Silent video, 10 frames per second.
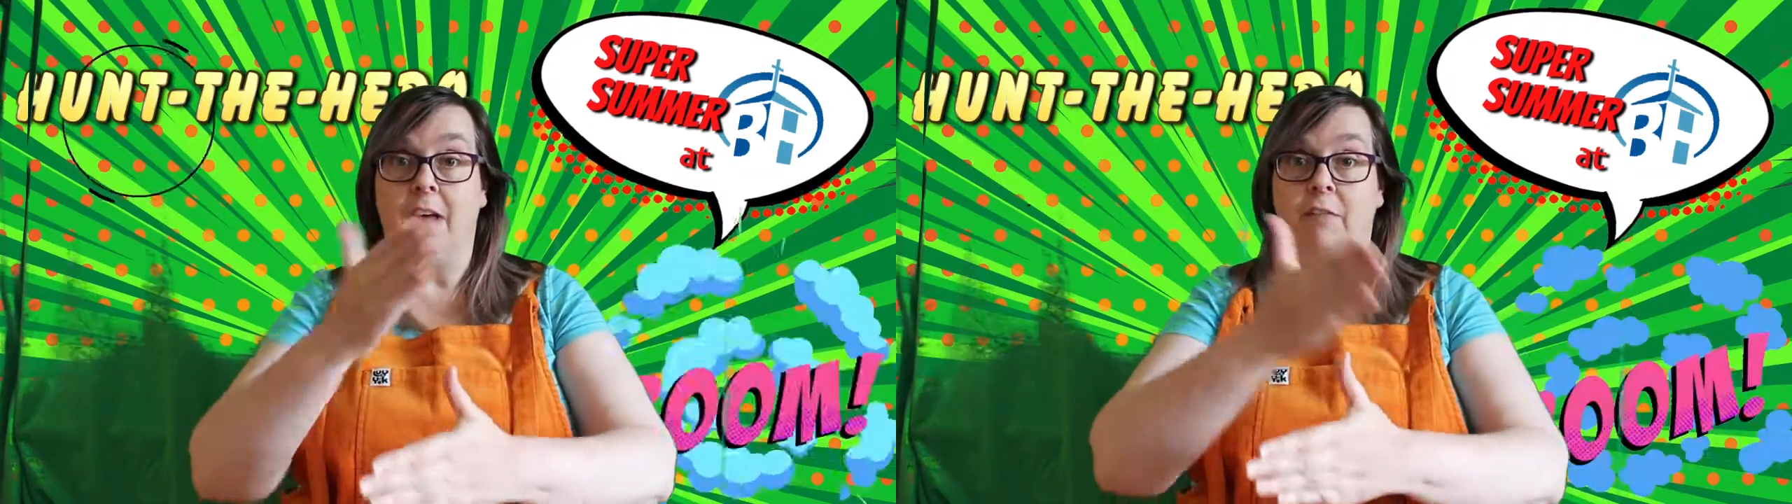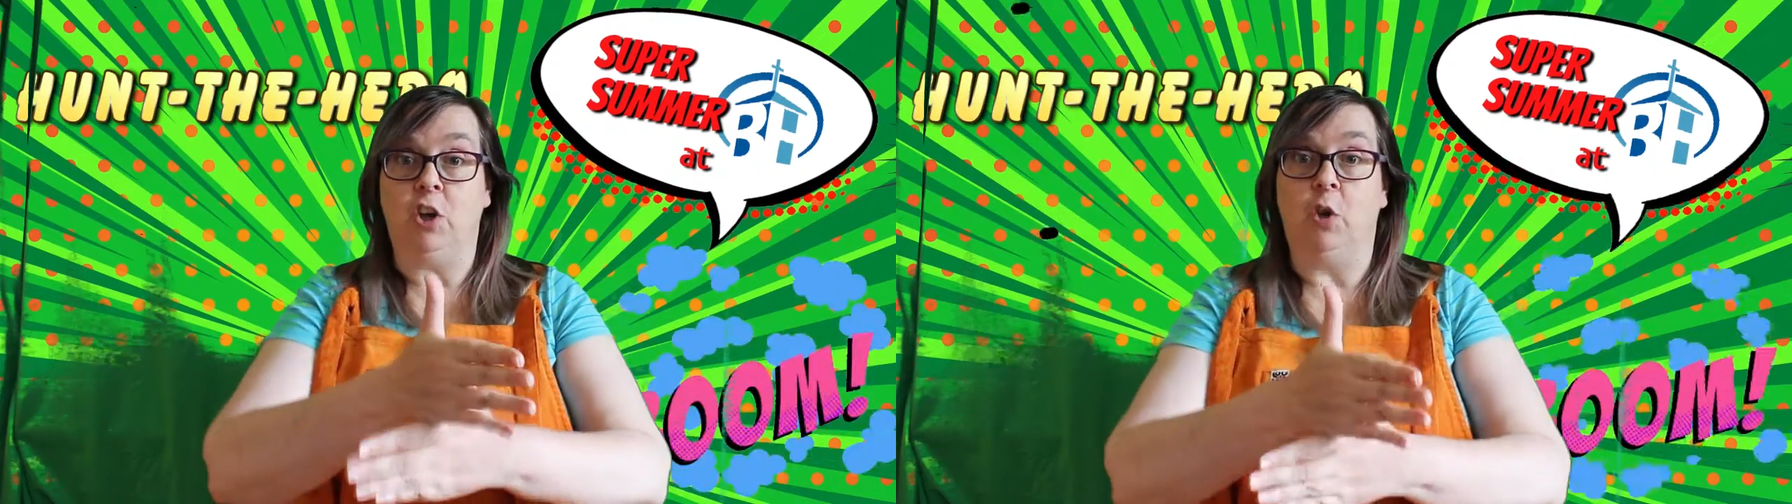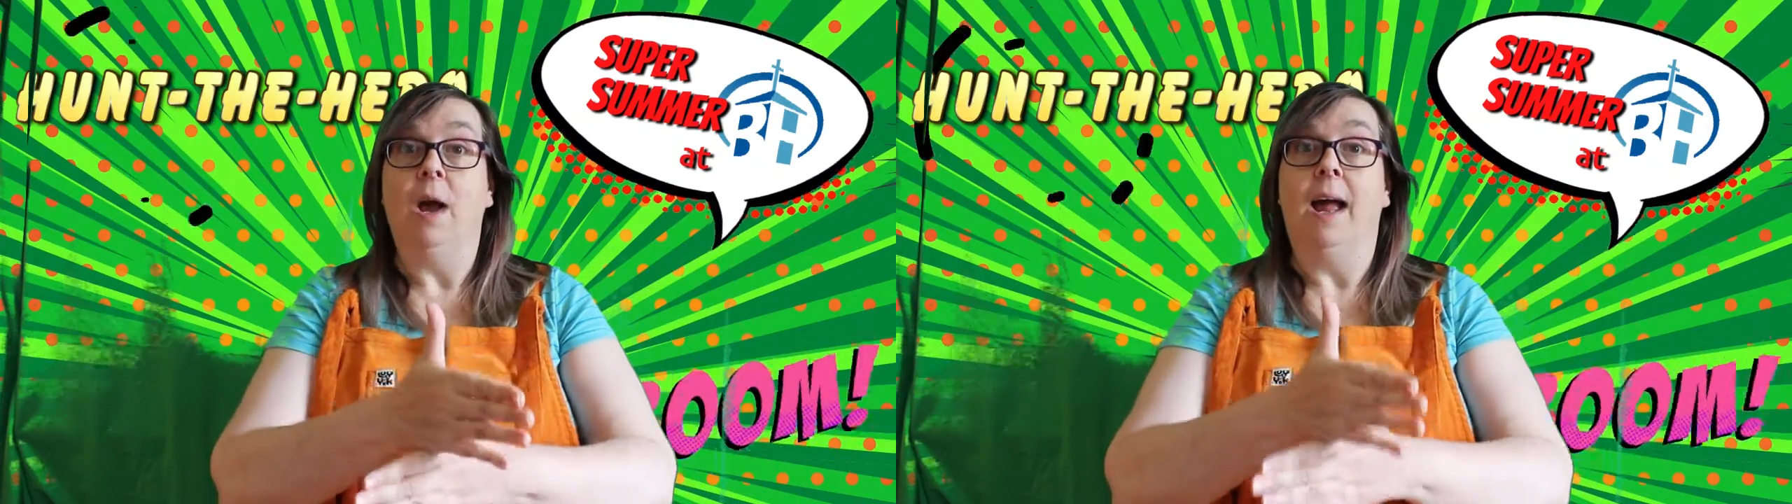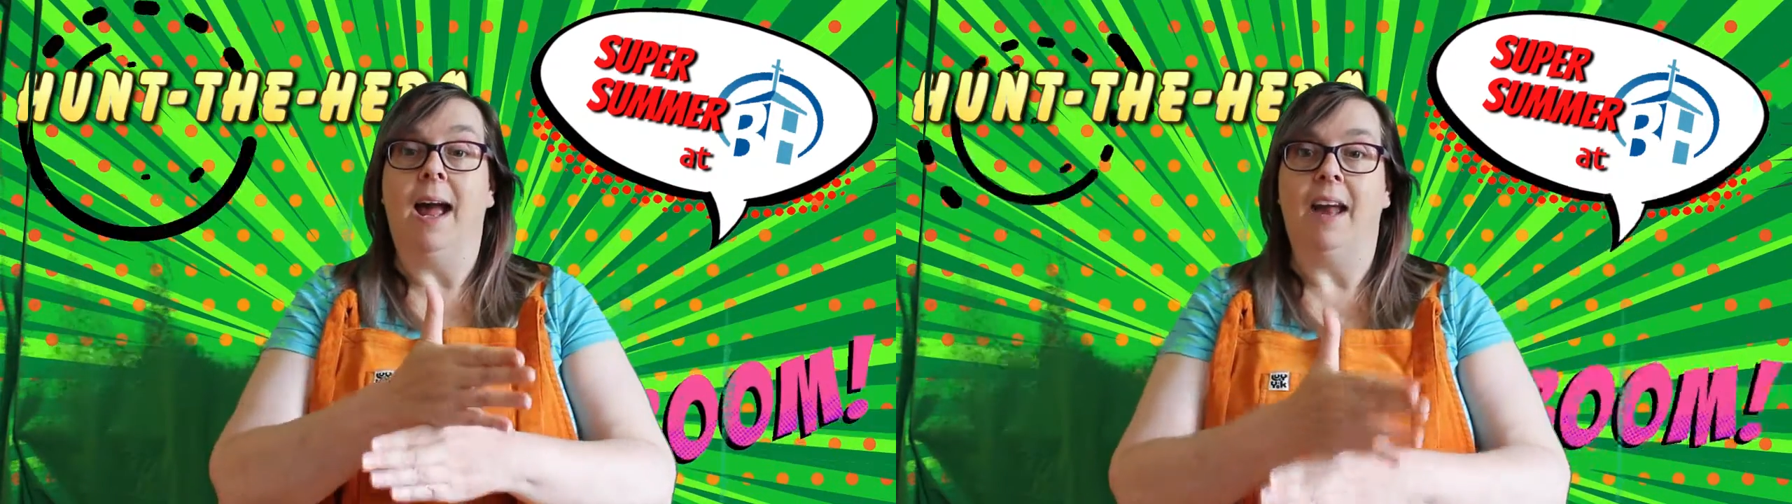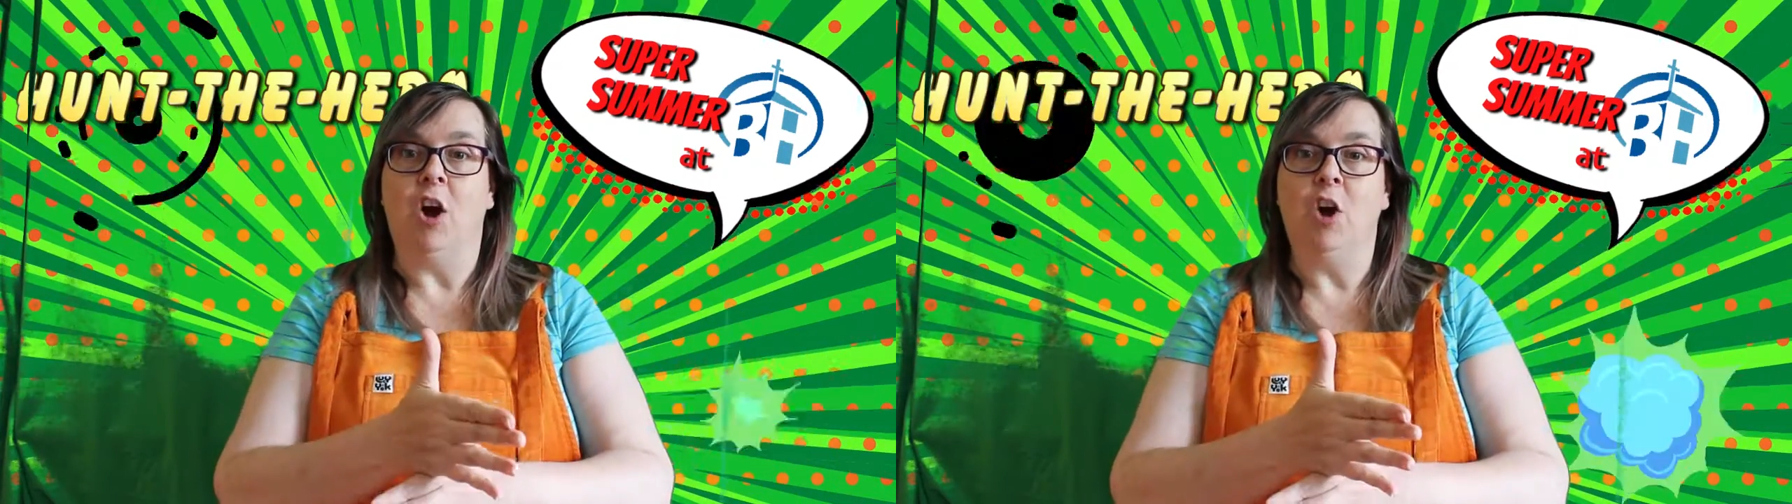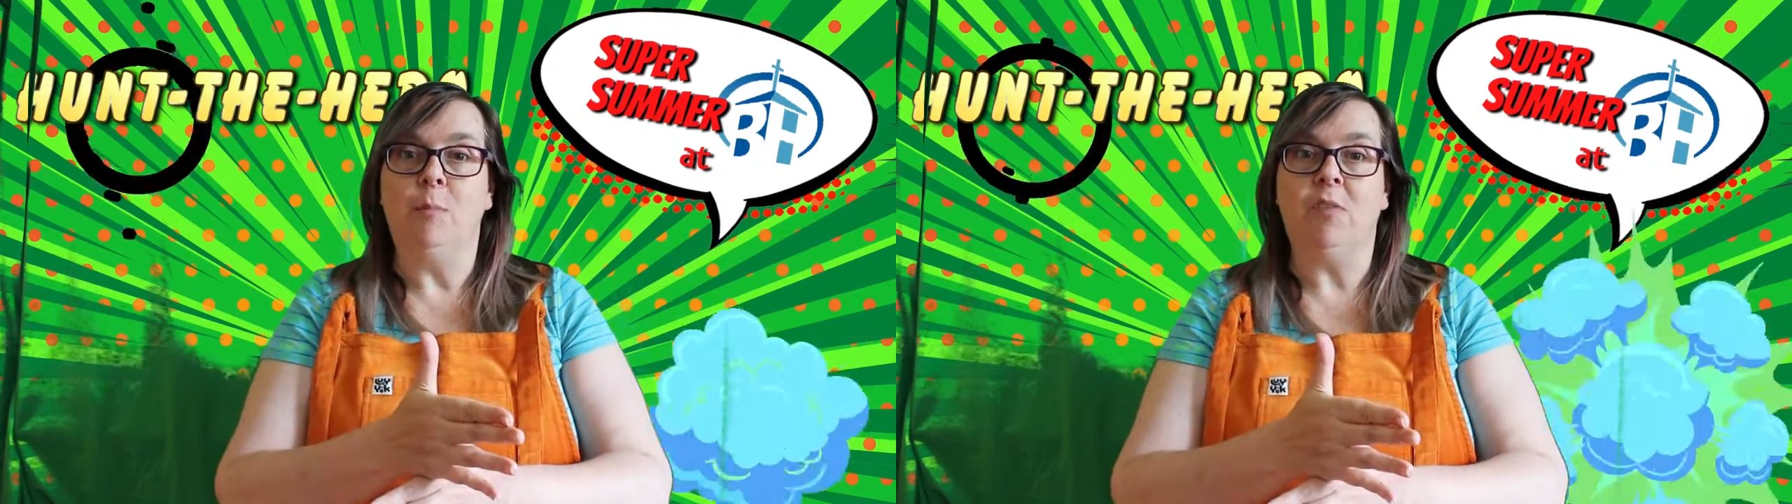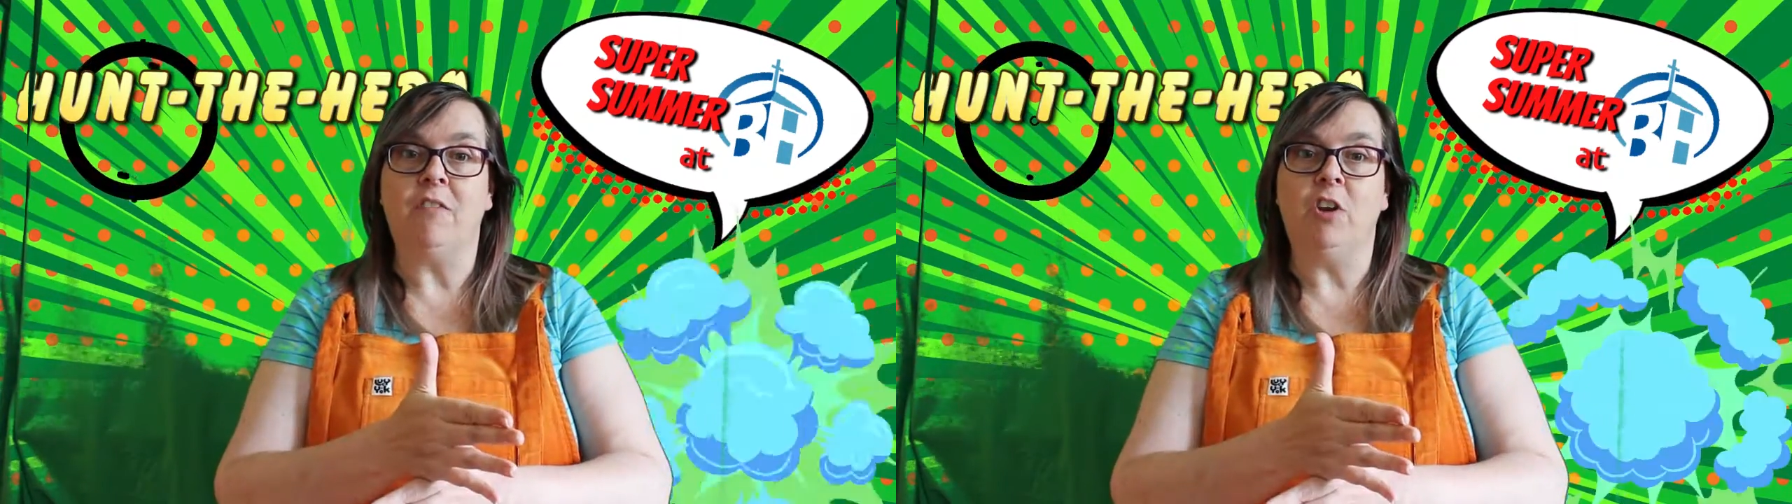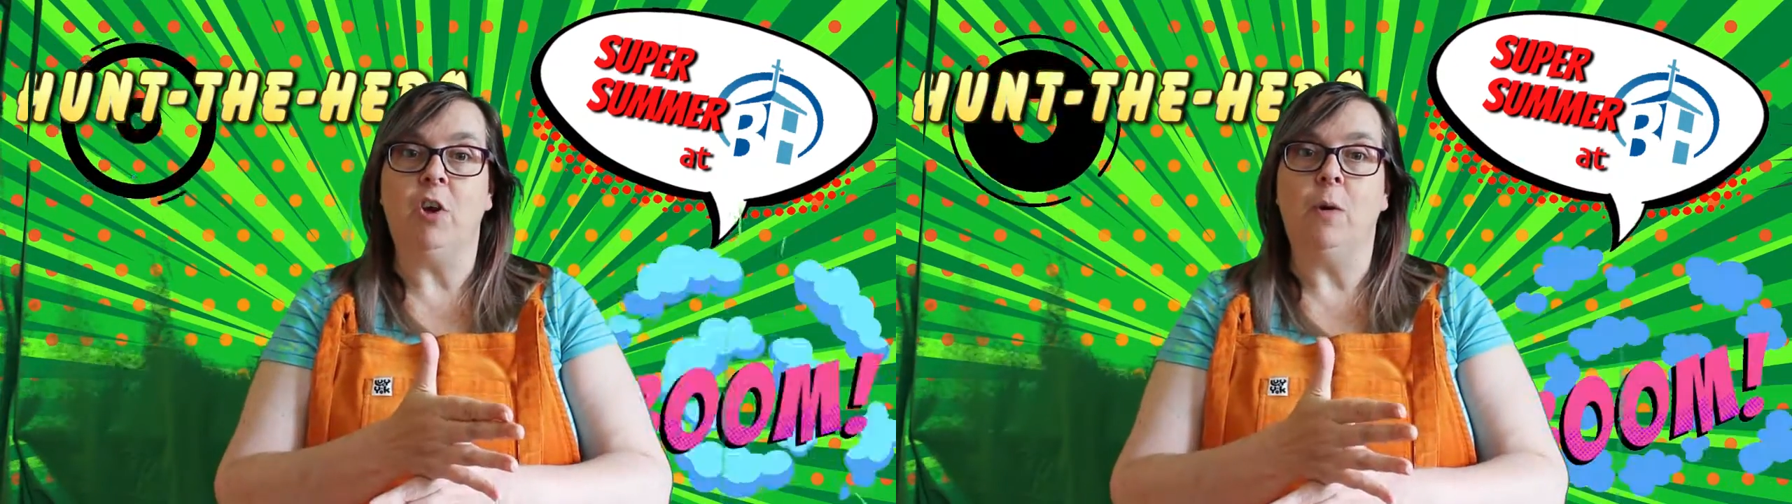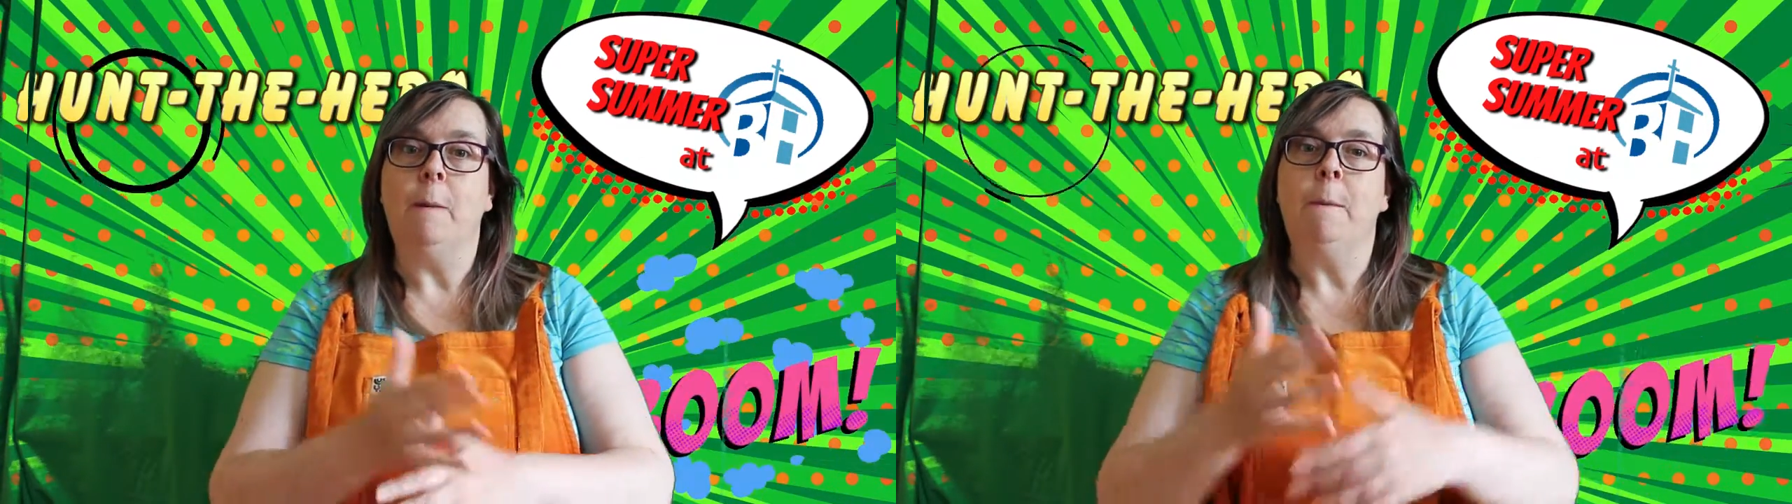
Avenue and Holmes Avenue,